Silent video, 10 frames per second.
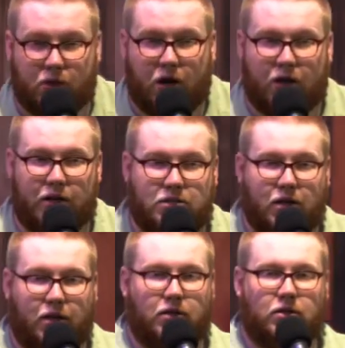regarding
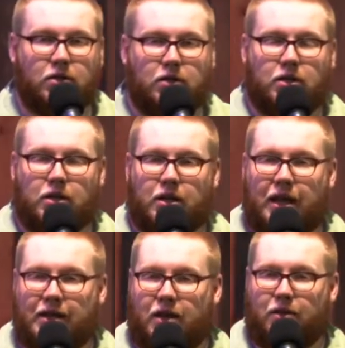each other,
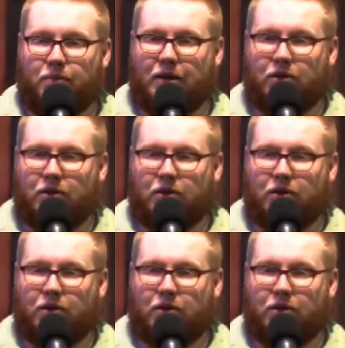and now they're